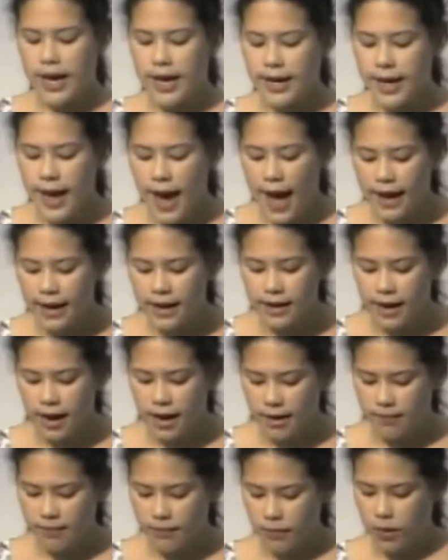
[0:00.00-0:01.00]
In
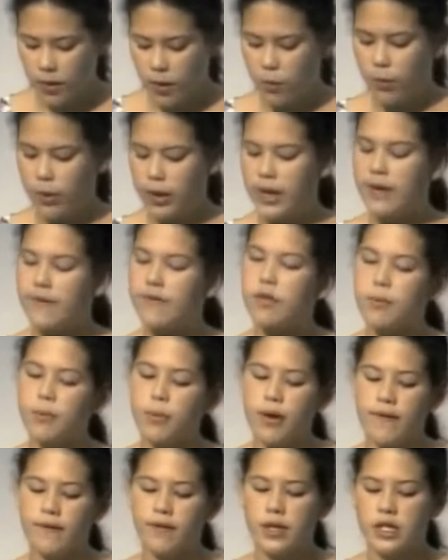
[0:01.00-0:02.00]
Canada, we live the
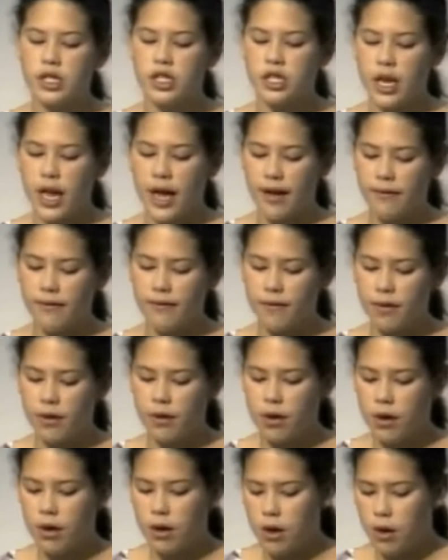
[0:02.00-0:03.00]
privileged life
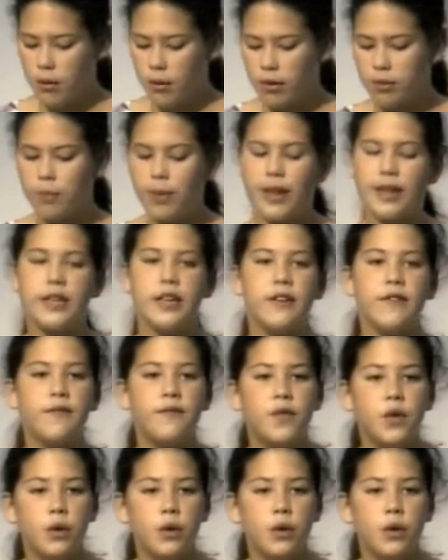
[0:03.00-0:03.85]
with plenty of